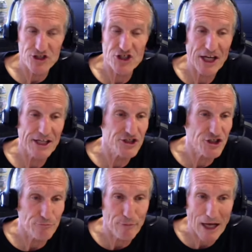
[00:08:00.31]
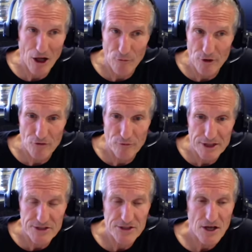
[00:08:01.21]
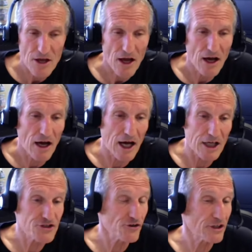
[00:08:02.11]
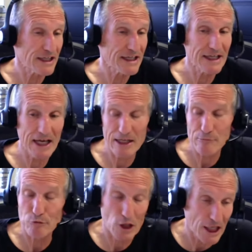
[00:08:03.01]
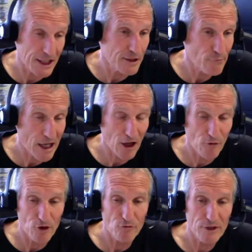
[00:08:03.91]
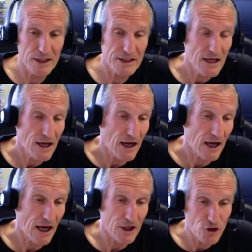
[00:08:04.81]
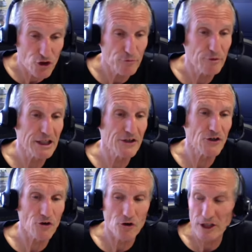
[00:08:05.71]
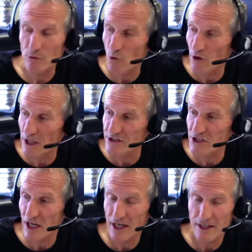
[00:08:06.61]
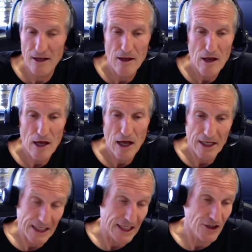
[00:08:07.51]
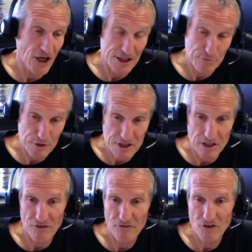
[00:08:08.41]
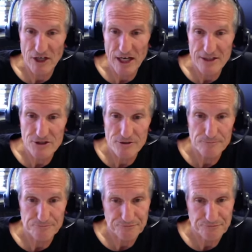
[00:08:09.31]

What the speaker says: change in bowel movements, certainly any blood in the bowel movement could be an early warning sign. Again, not specific for cancer.